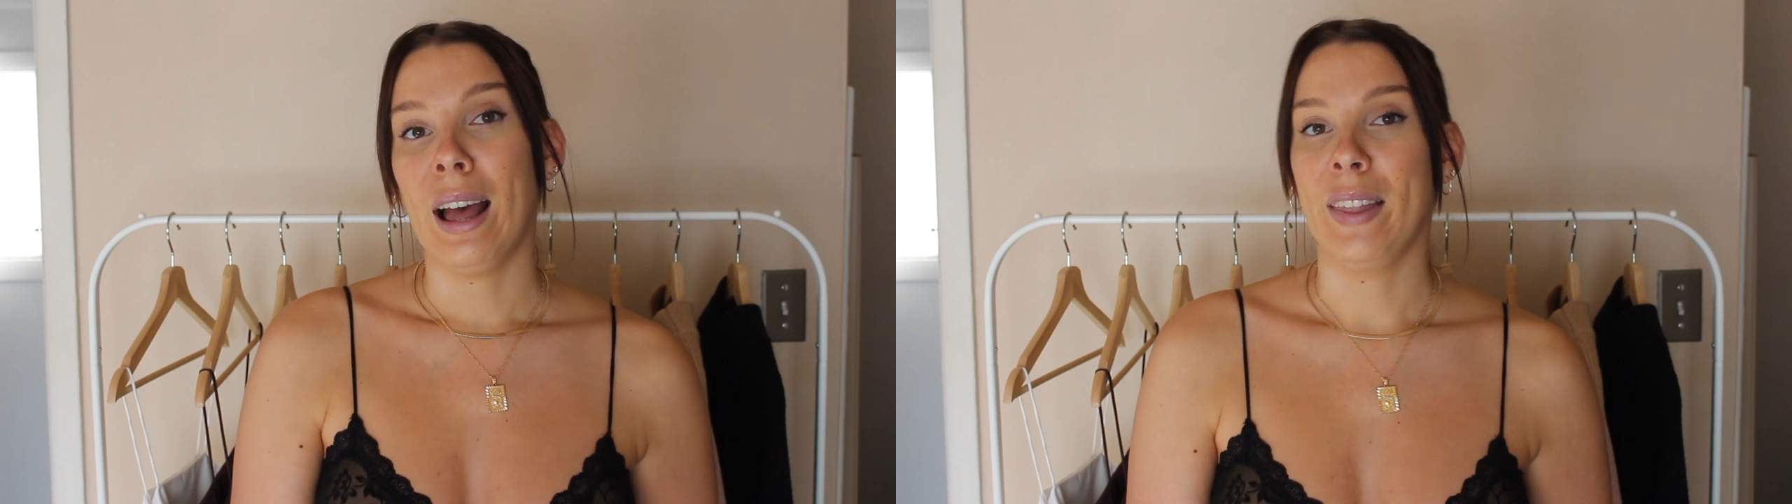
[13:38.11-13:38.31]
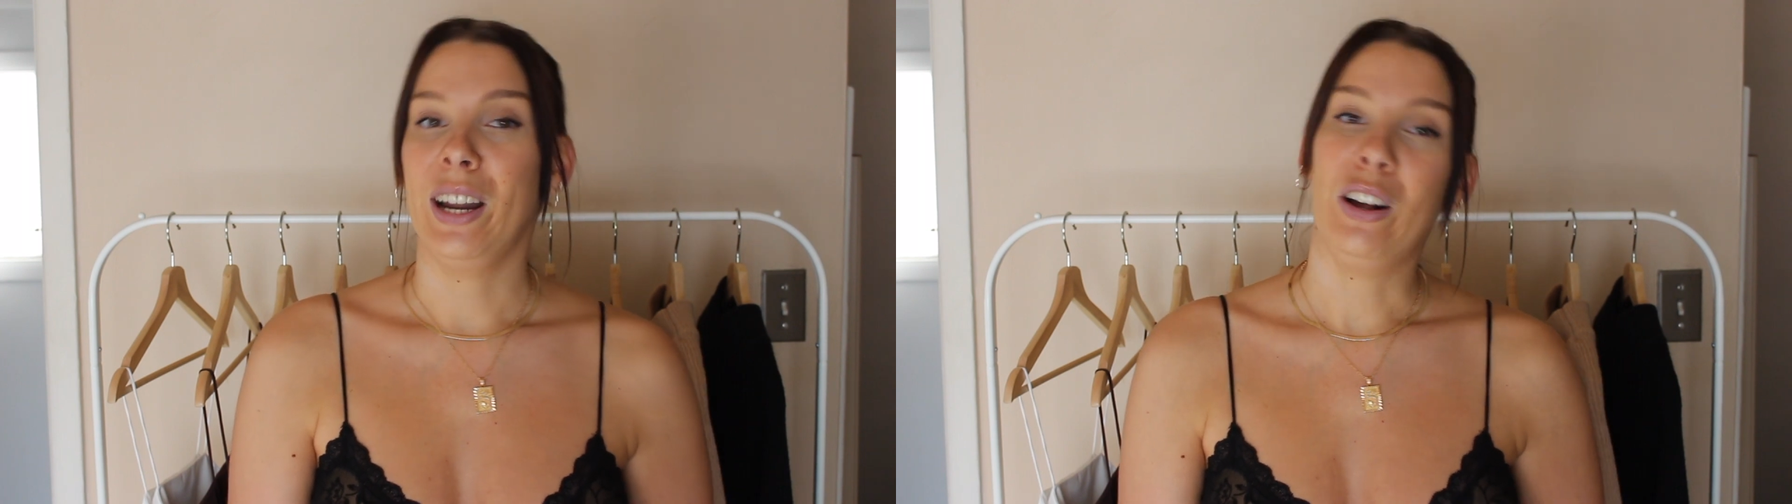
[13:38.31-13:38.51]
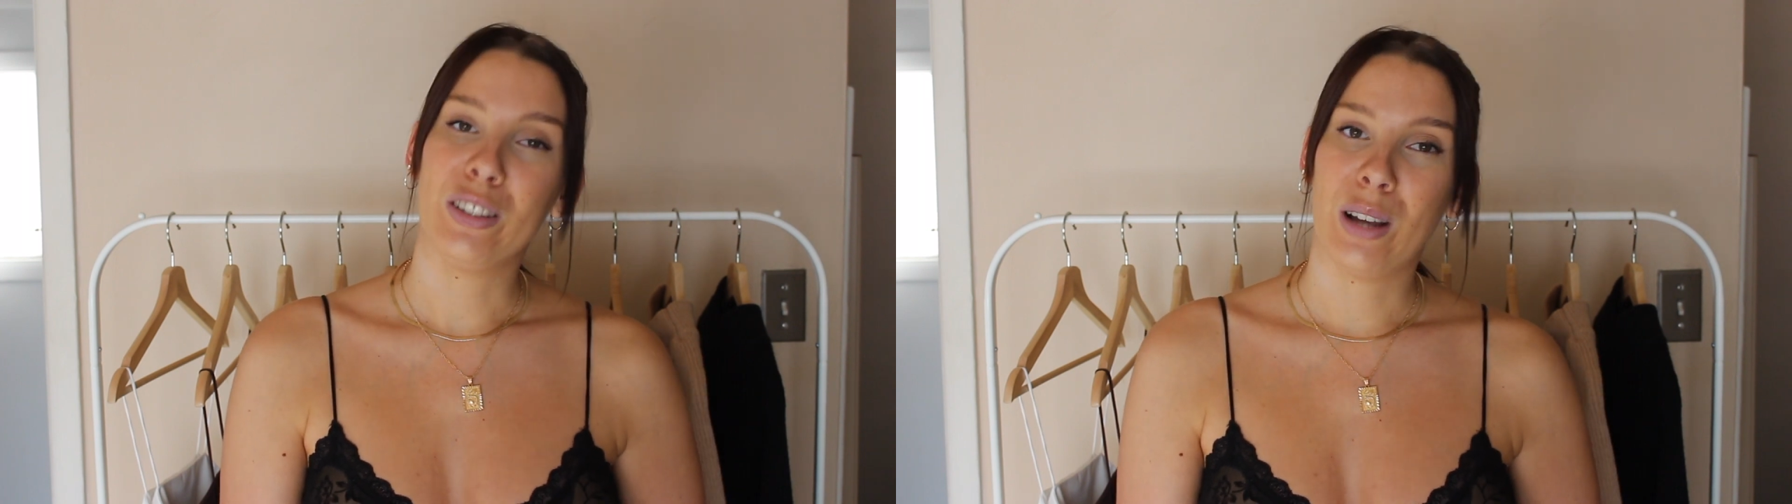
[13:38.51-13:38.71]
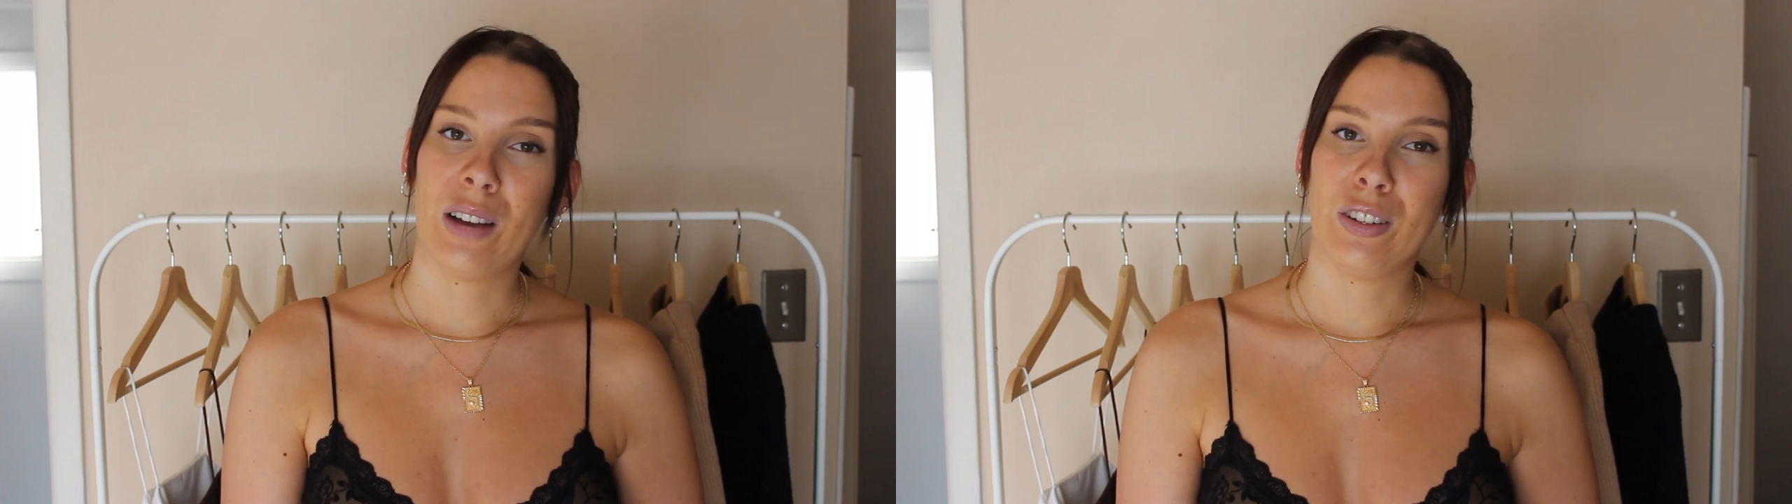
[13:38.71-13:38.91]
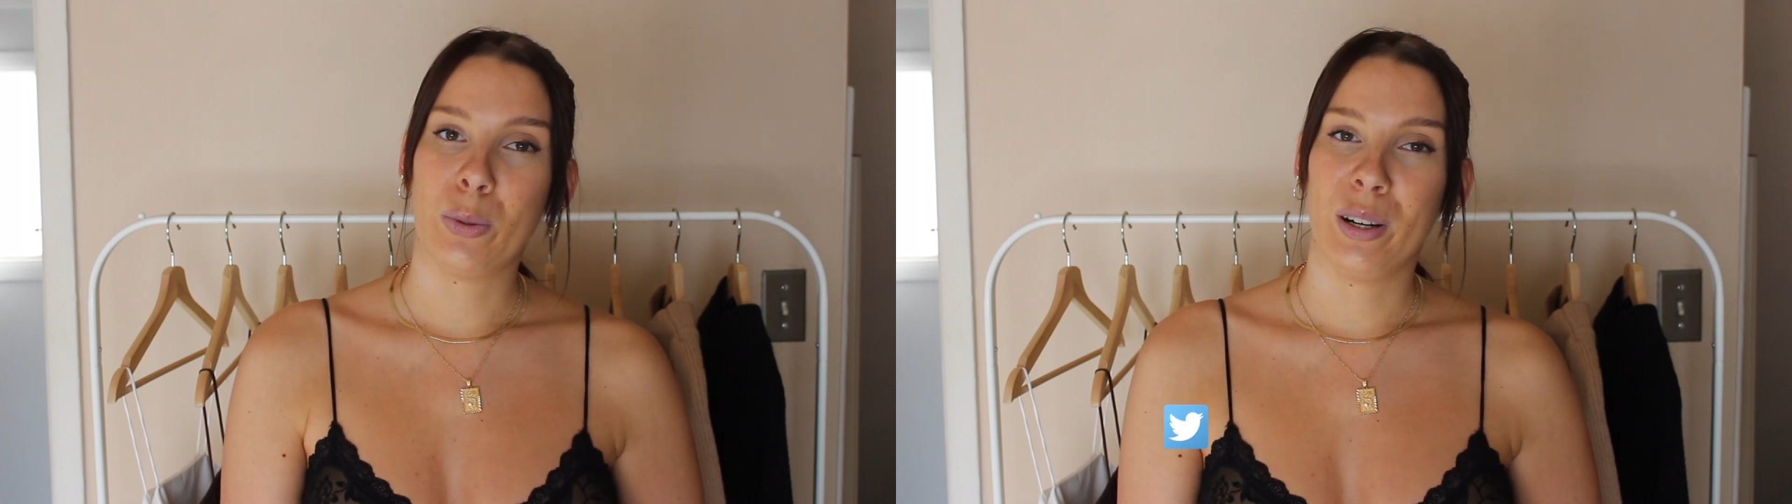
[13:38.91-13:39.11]
and I also
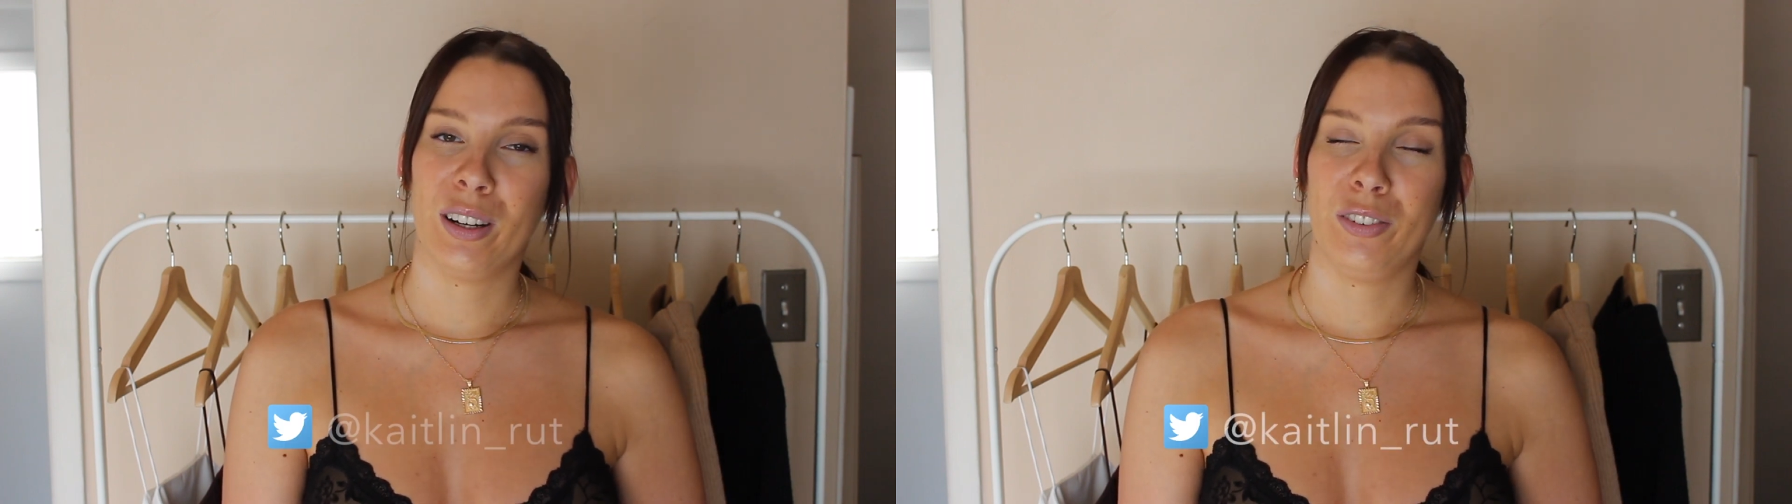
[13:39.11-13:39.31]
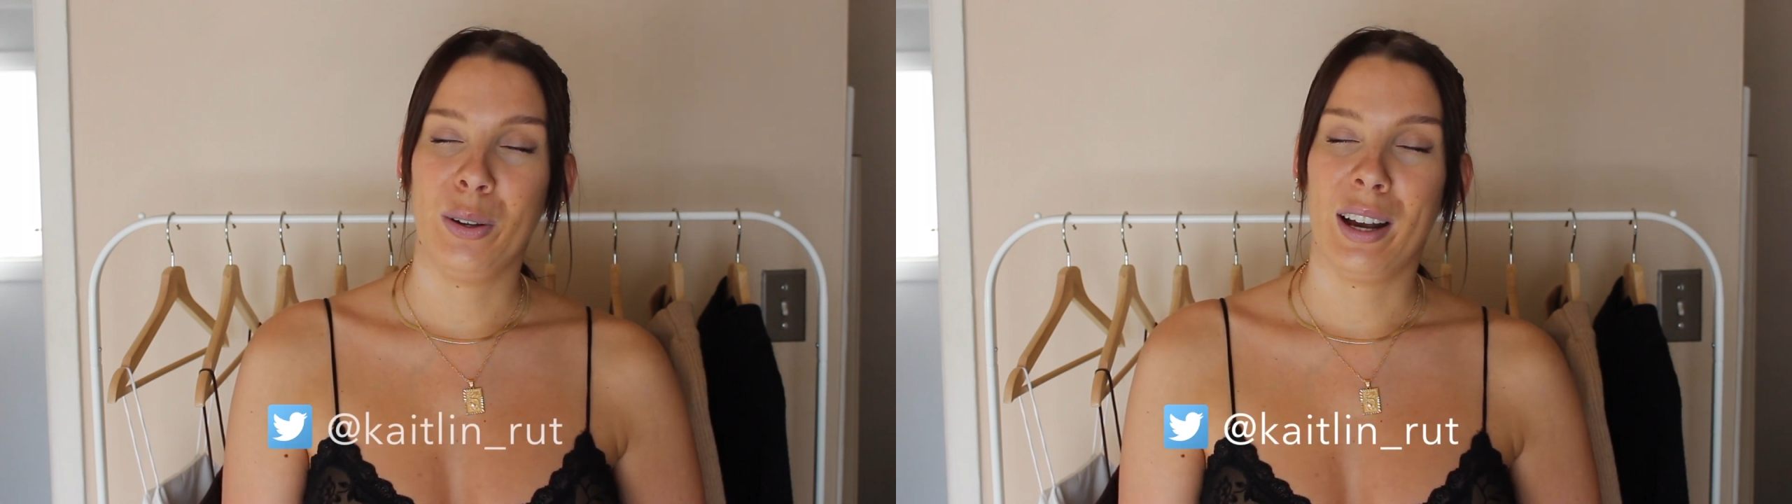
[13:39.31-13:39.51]
have a Twitter if you